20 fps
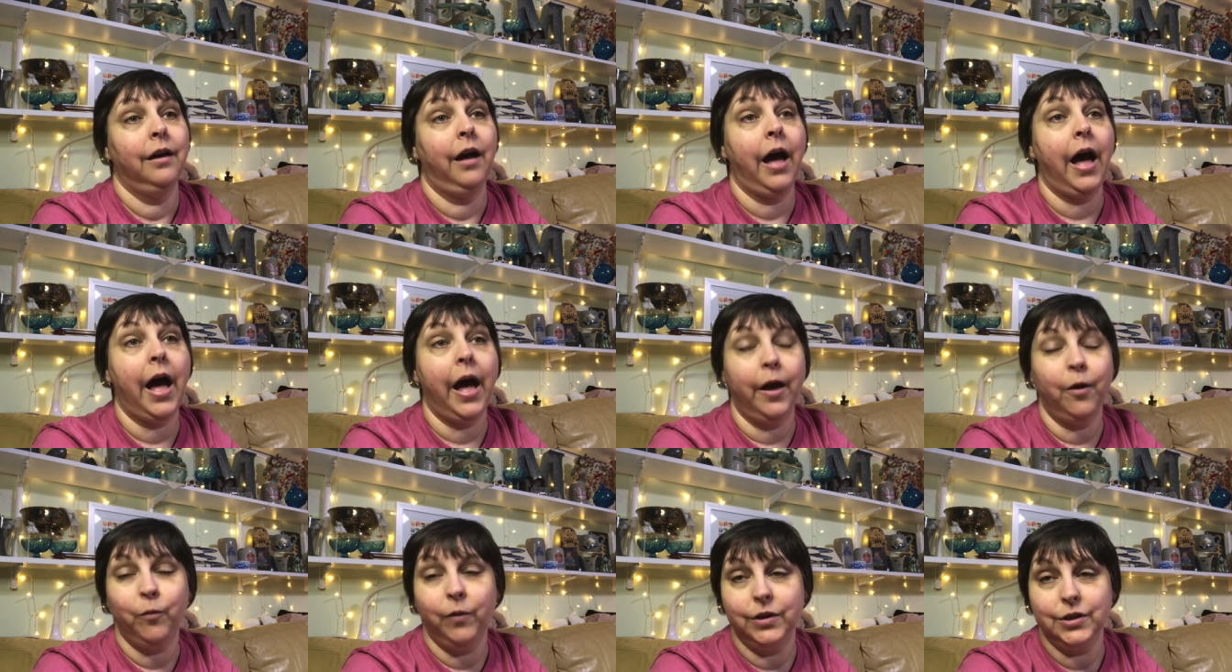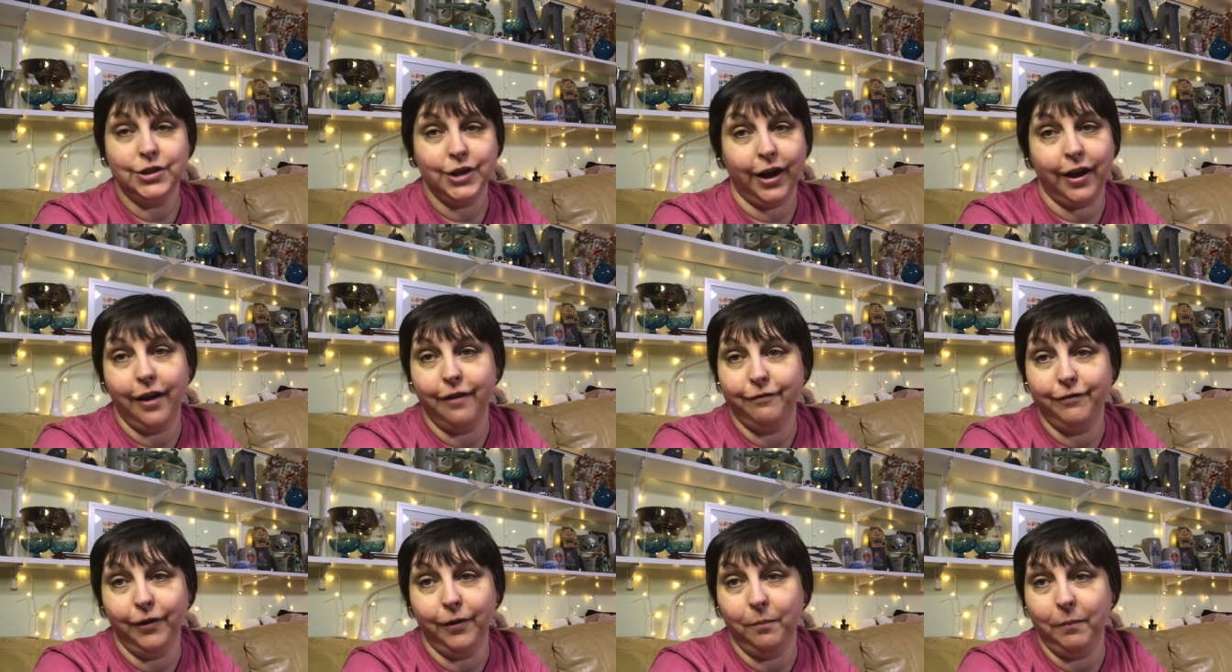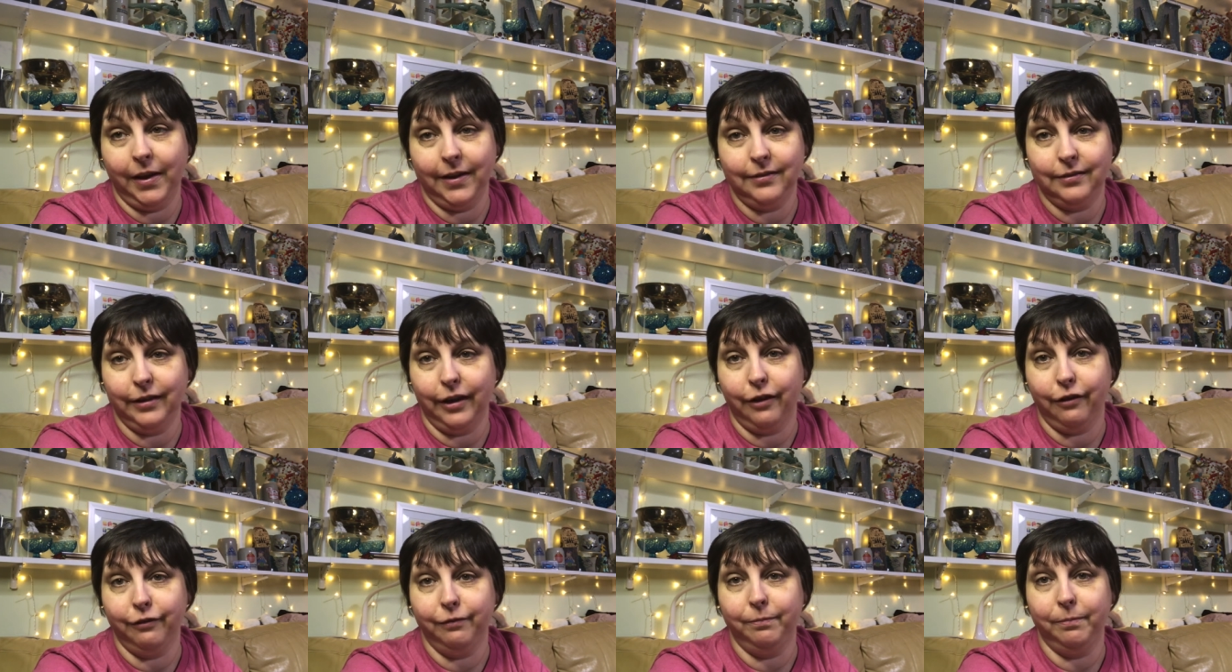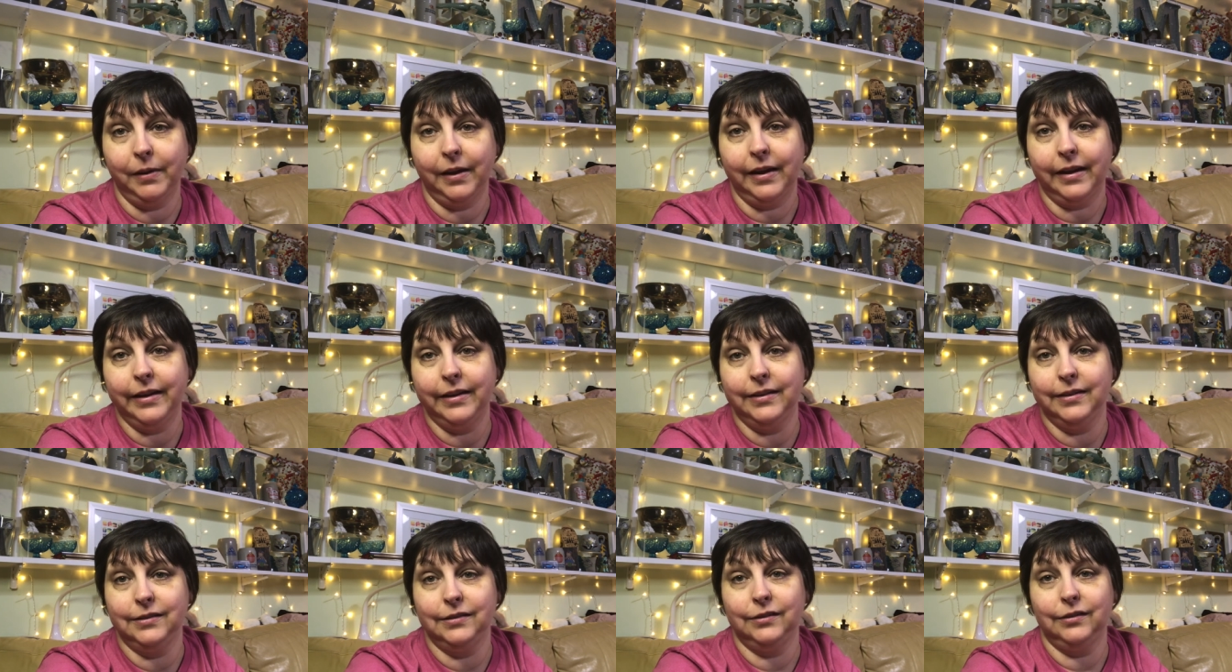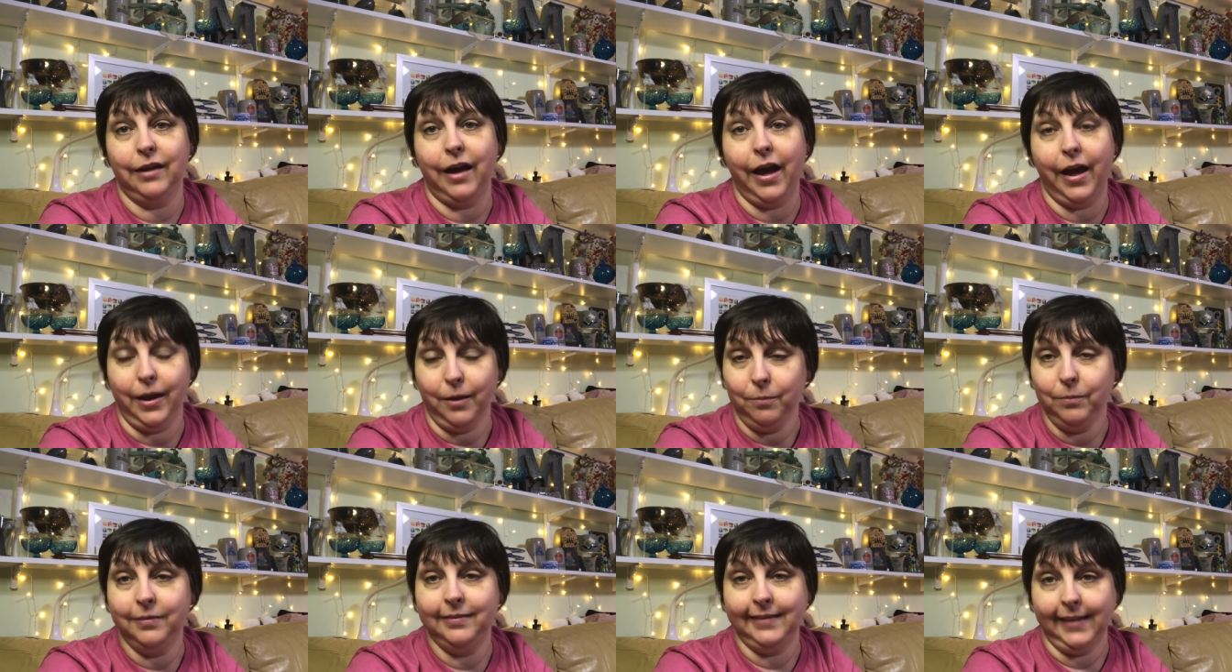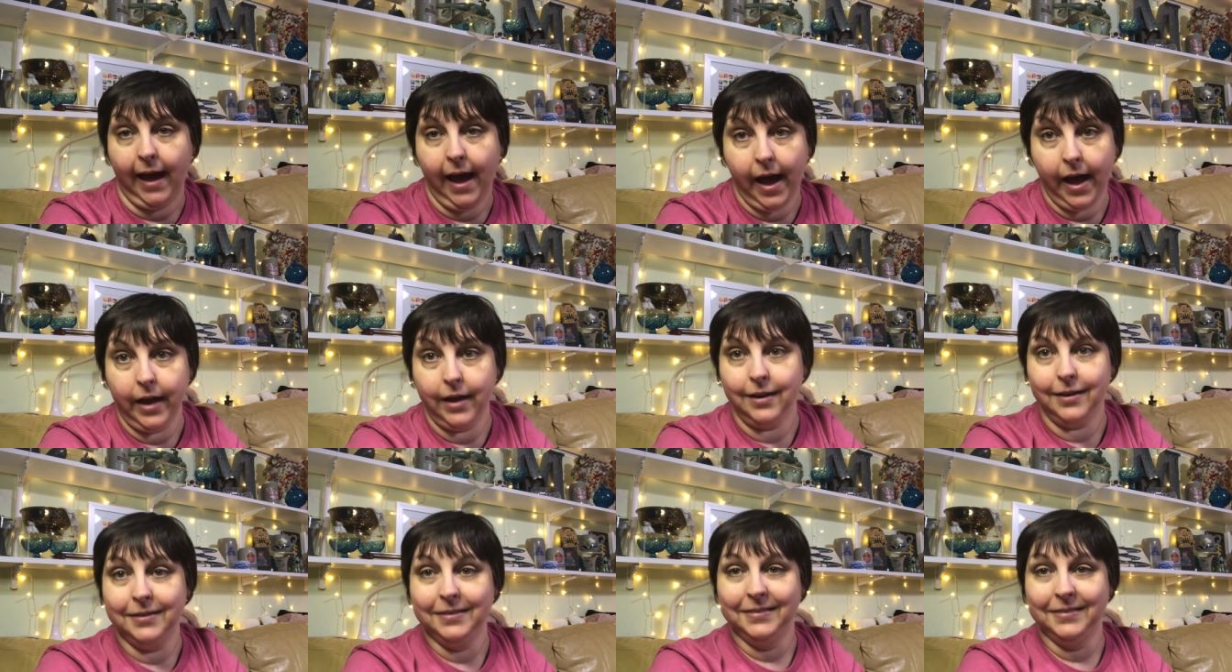I want to comfort myself because I'm sad